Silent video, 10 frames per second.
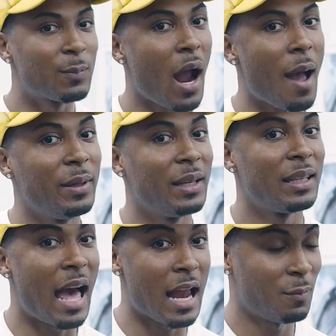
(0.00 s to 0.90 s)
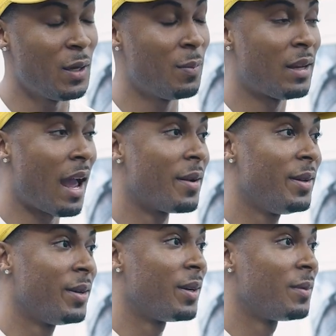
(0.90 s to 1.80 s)
It's probably a lot of people out
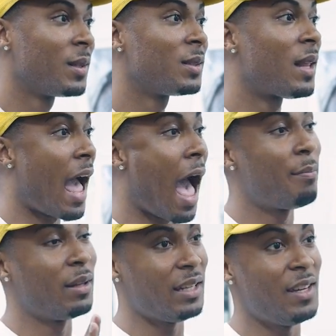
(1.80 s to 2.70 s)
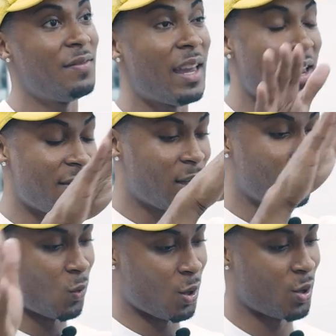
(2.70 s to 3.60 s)
here, because like I believe that in
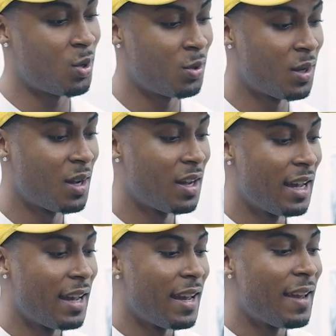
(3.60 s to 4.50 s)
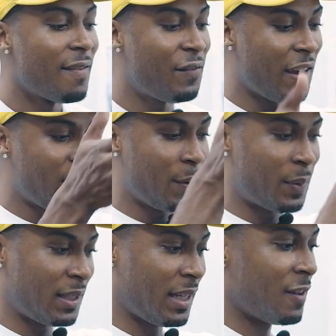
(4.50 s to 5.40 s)
this world,
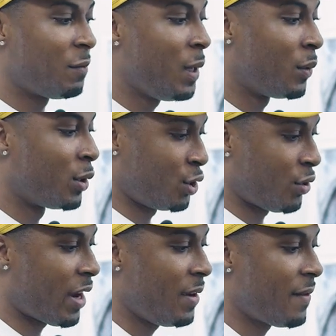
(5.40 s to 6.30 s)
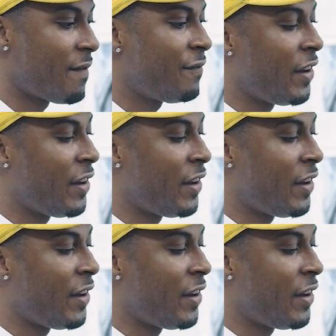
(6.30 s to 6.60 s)
50% of people are straight,